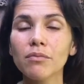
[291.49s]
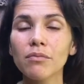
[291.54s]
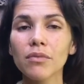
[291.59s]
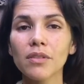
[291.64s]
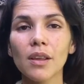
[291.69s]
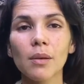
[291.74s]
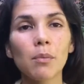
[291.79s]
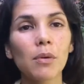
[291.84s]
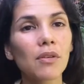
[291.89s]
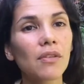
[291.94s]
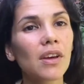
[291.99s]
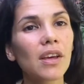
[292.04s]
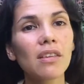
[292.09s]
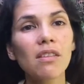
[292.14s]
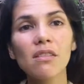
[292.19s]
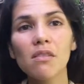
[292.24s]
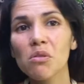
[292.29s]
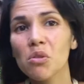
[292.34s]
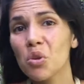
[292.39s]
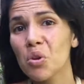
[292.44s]
Some of
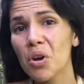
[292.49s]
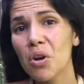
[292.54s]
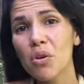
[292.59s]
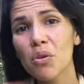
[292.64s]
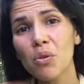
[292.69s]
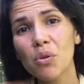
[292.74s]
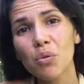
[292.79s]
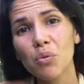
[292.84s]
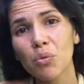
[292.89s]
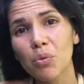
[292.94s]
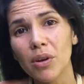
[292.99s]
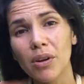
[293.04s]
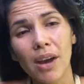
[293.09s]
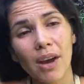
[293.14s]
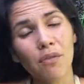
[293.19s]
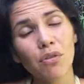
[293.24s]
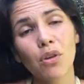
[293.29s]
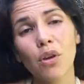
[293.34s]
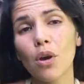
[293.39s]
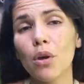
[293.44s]
us, we
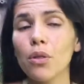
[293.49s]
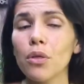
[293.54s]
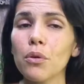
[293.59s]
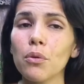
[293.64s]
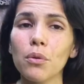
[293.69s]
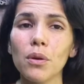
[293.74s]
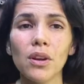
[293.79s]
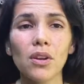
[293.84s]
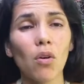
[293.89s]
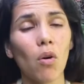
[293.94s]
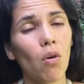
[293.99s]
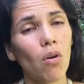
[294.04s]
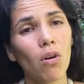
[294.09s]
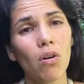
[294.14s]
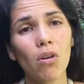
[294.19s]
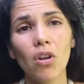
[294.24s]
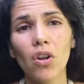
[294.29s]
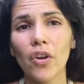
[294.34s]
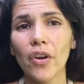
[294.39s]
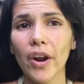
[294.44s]
have to go through it
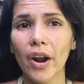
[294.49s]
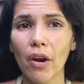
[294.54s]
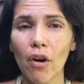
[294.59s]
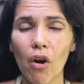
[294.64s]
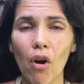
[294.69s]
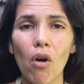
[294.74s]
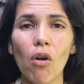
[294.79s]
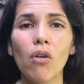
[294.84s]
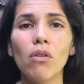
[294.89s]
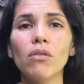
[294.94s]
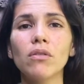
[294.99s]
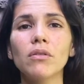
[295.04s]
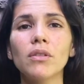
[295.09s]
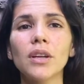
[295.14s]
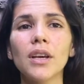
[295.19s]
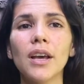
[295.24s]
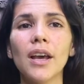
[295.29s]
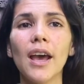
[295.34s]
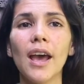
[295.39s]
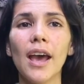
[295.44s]
all on our own,
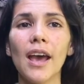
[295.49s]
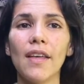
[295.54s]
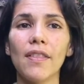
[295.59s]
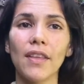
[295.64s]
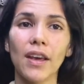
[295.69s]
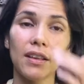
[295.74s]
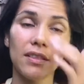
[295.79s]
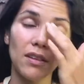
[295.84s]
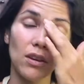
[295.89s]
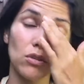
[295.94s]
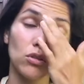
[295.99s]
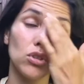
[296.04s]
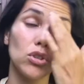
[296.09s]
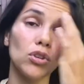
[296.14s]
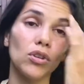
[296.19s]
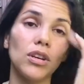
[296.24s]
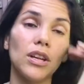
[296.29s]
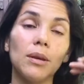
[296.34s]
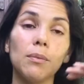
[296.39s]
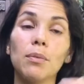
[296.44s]
and that's our
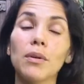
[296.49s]
journey.